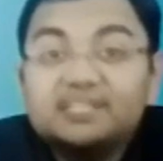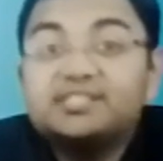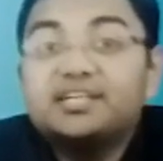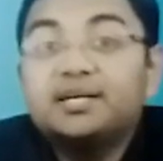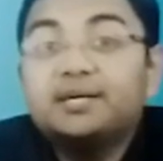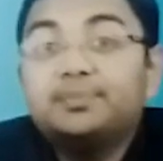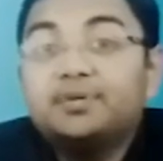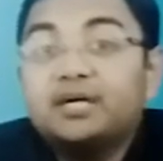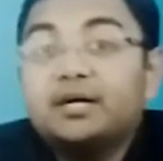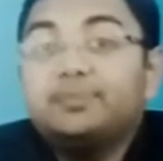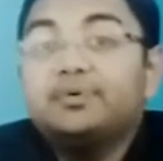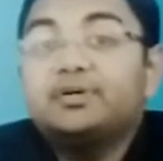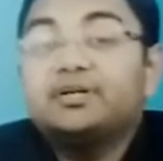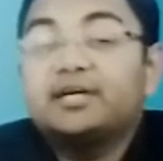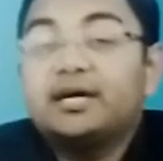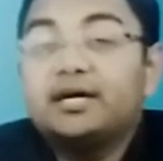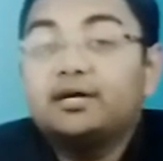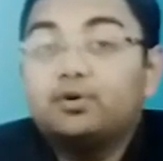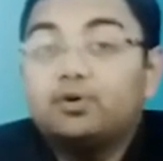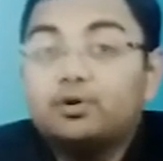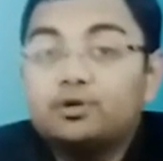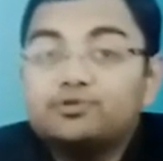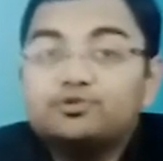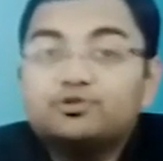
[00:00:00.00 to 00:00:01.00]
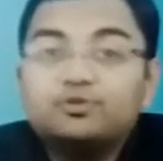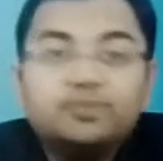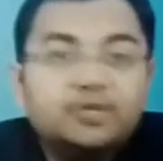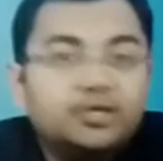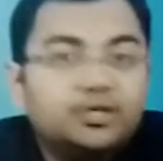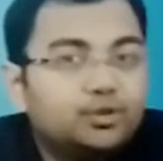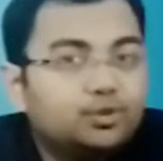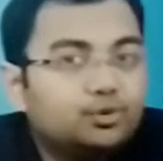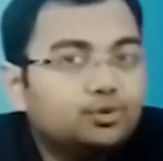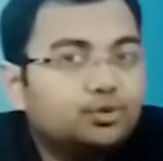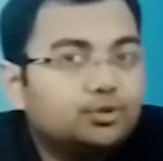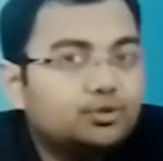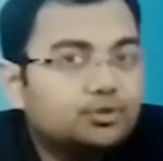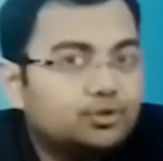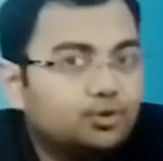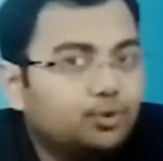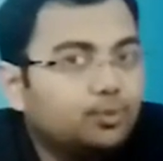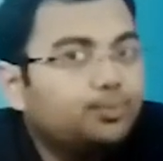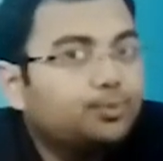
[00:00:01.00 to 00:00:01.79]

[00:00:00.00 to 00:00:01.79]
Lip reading: the same time, it can also be used